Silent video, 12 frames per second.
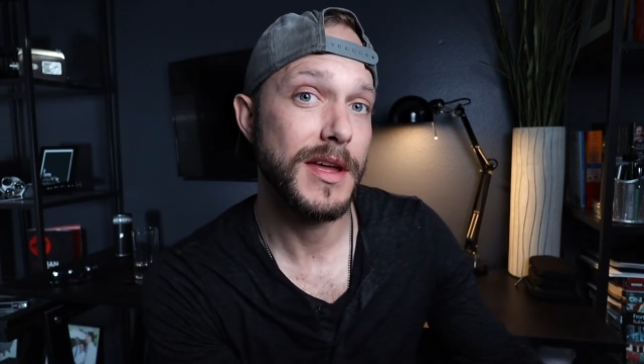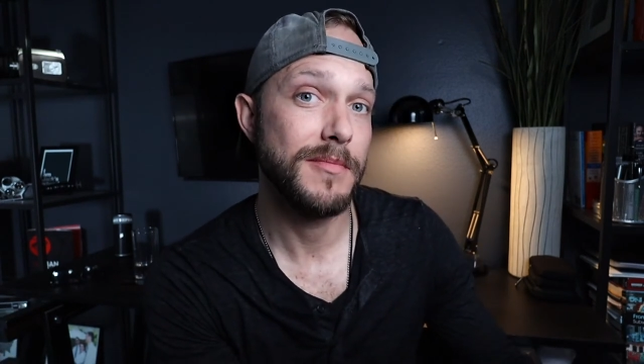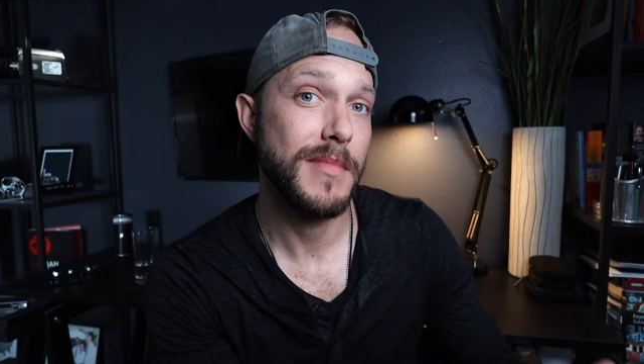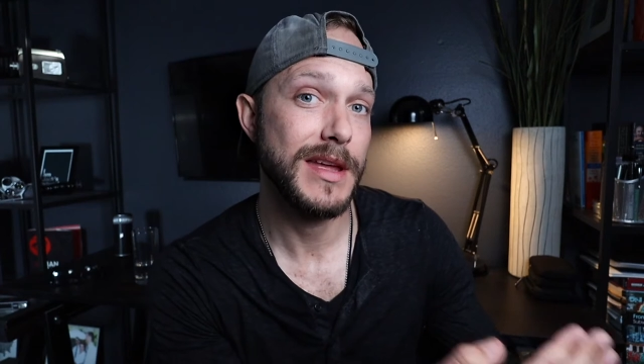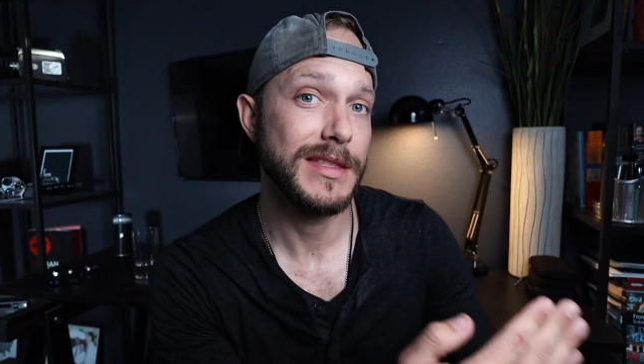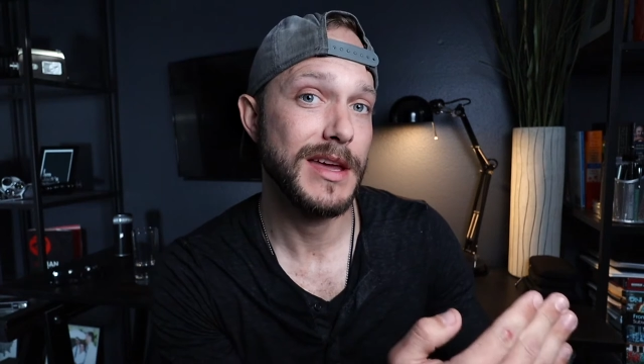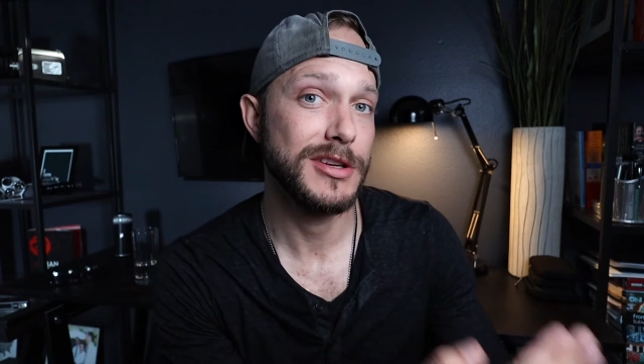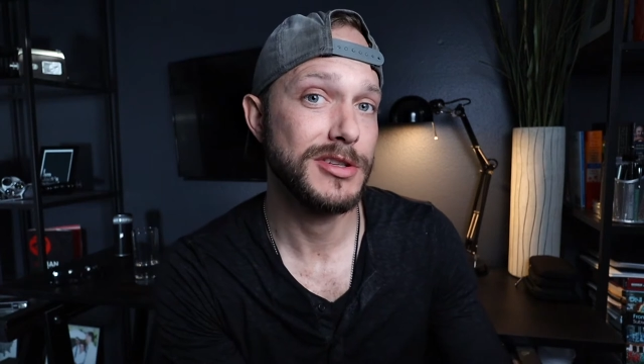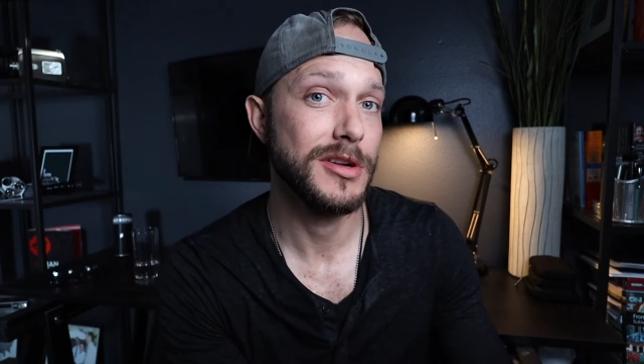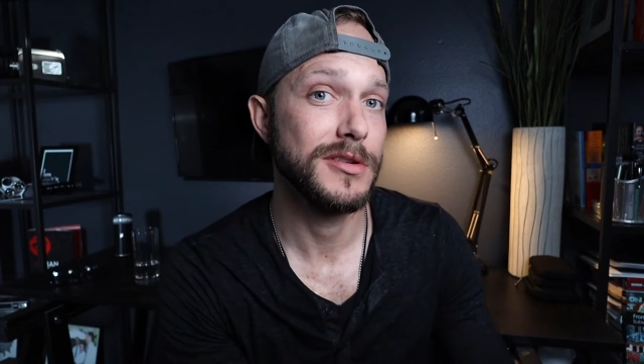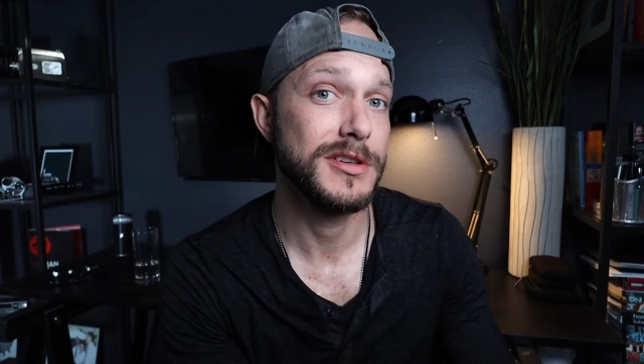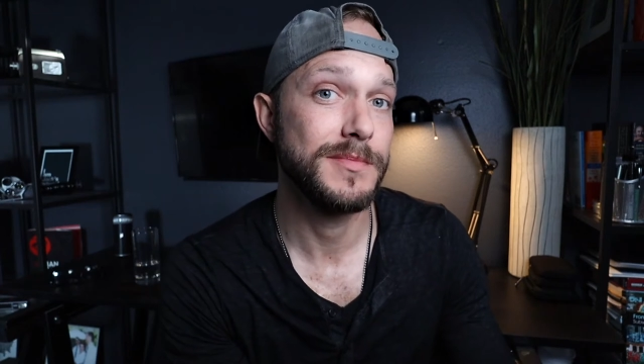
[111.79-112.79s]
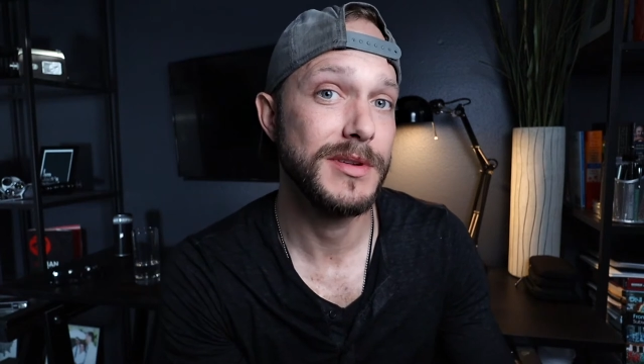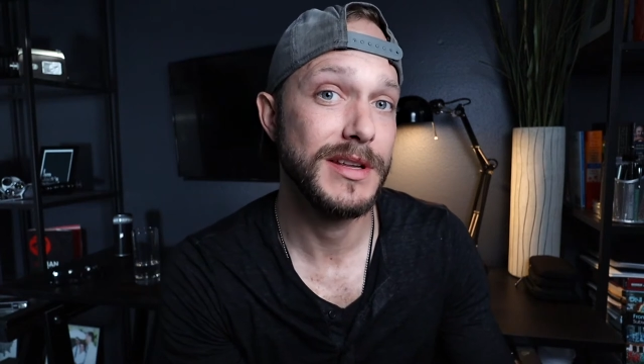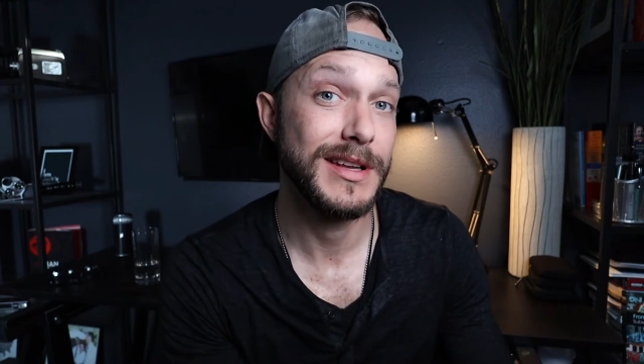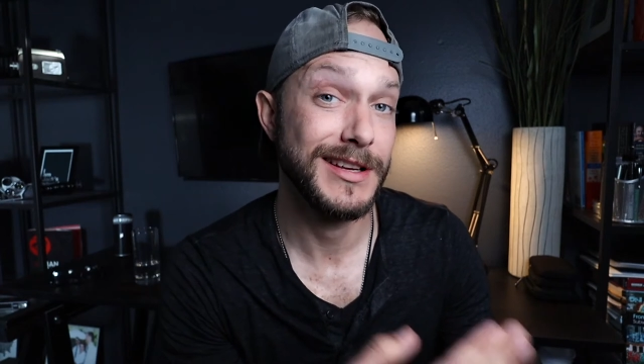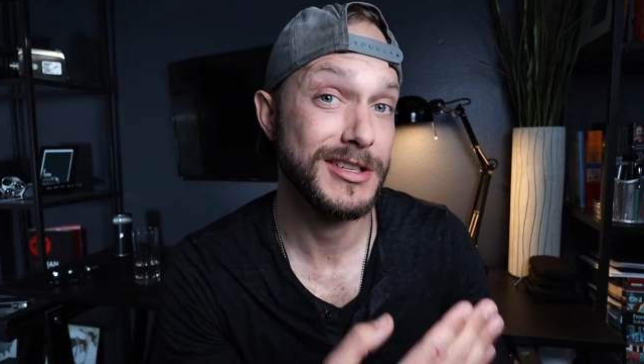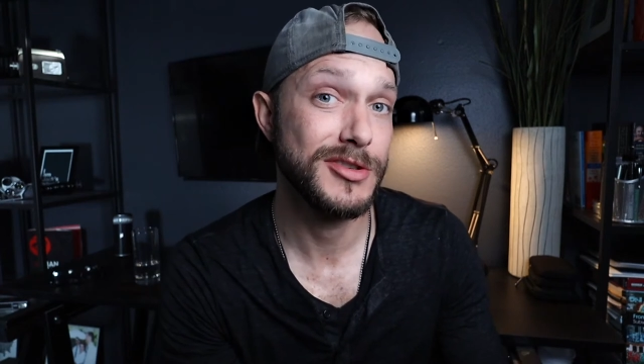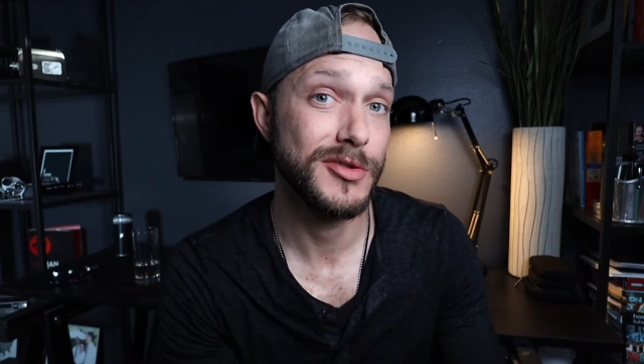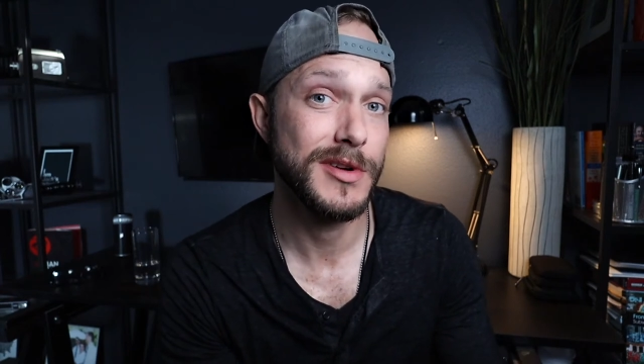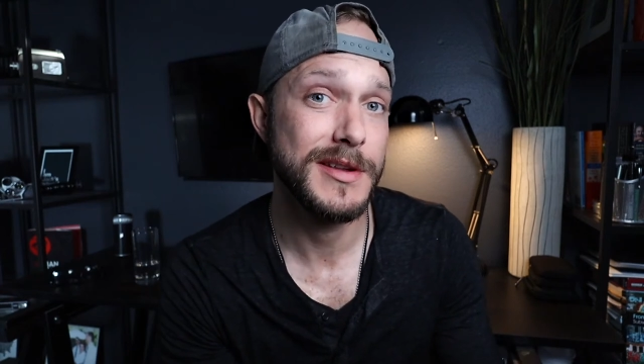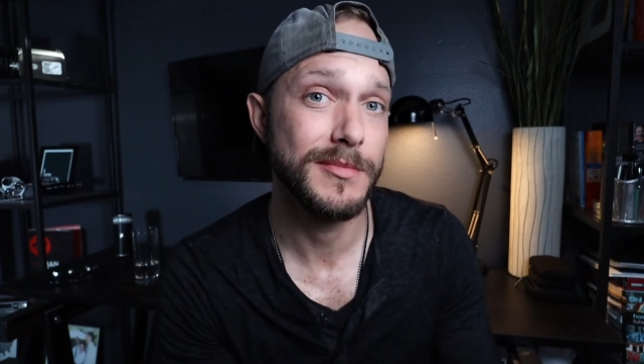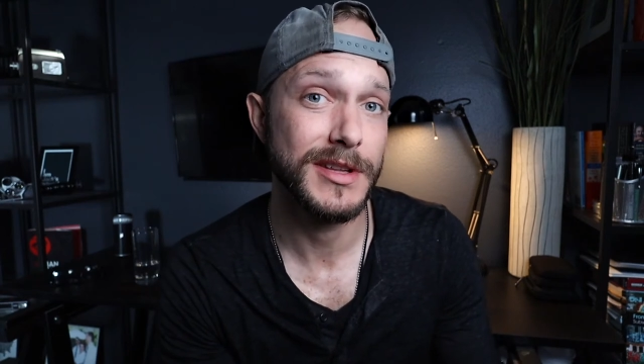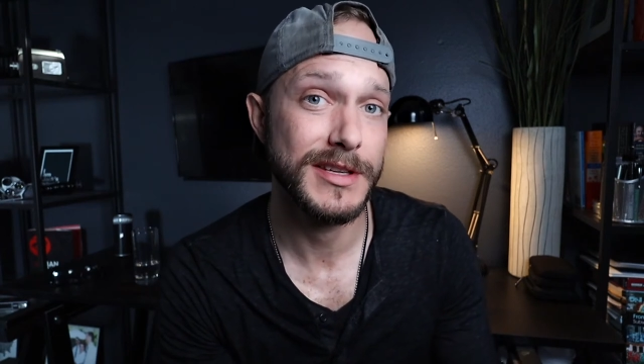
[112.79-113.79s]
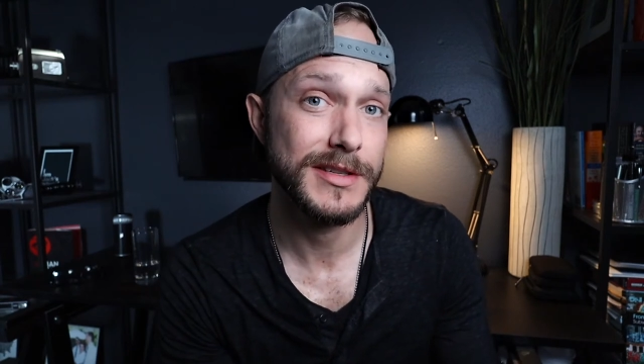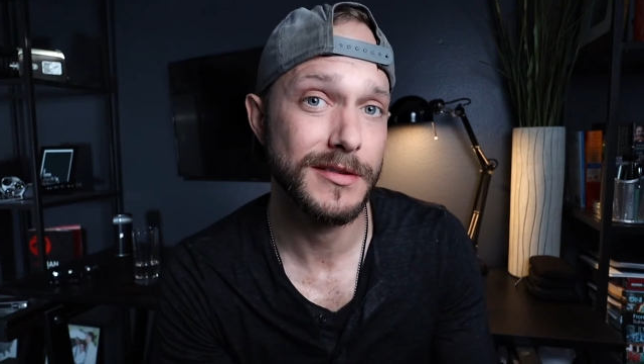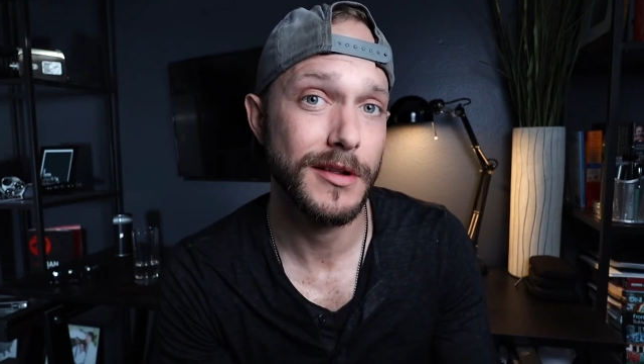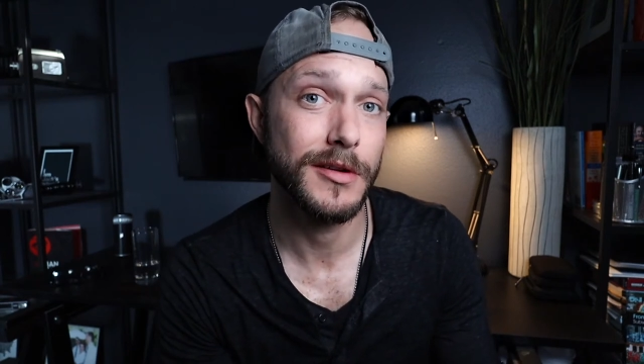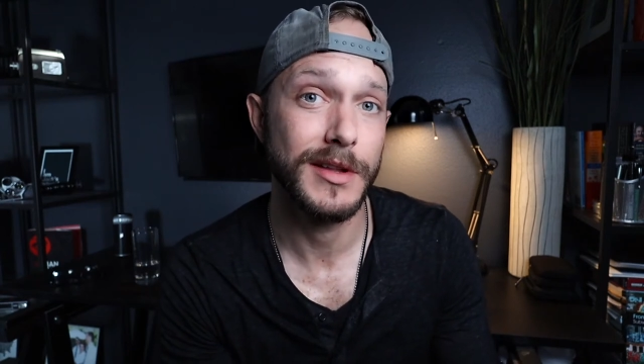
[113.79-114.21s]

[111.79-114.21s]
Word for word: and make that shutter speed extremely slow,